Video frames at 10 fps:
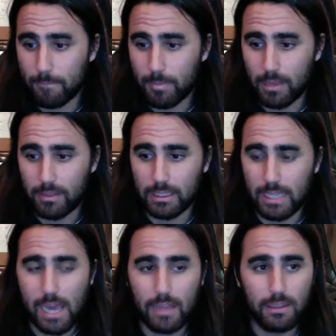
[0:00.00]
I think the
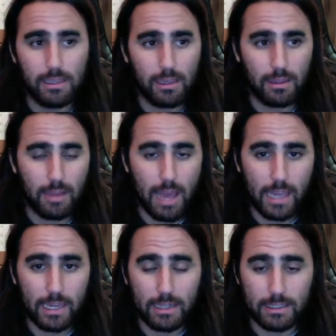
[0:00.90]

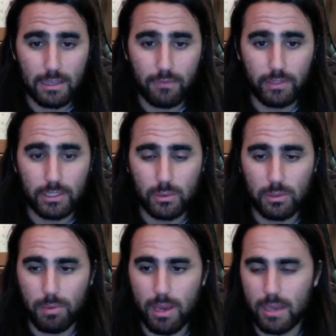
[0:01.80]
Icon is definitely a
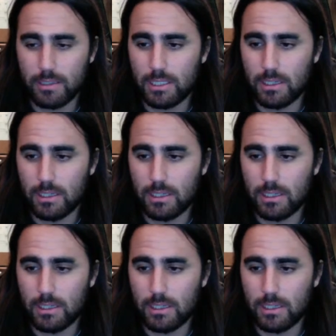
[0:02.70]
sweet pass.